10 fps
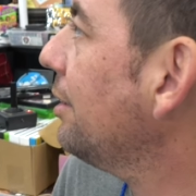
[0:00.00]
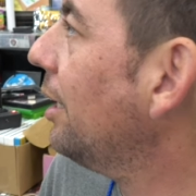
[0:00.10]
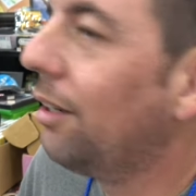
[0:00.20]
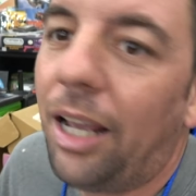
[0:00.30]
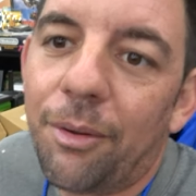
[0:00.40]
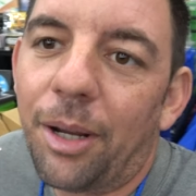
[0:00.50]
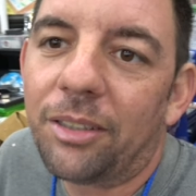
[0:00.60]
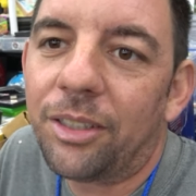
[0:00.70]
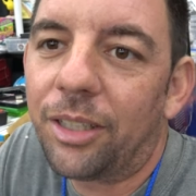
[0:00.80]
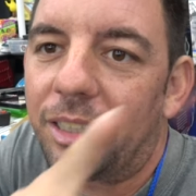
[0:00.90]
Anyway, I'll
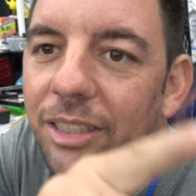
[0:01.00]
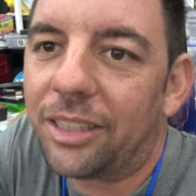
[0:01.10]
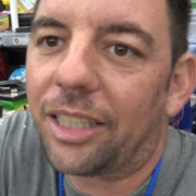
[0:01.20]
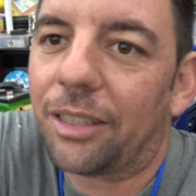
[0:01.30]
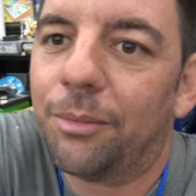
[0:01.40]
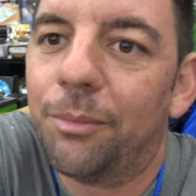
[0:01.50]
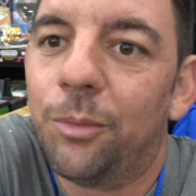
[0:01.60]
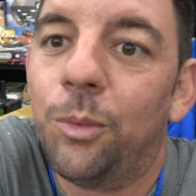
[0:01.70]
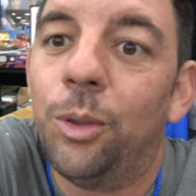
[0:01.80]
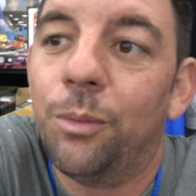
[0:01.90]
see you guys in a second. Whoa.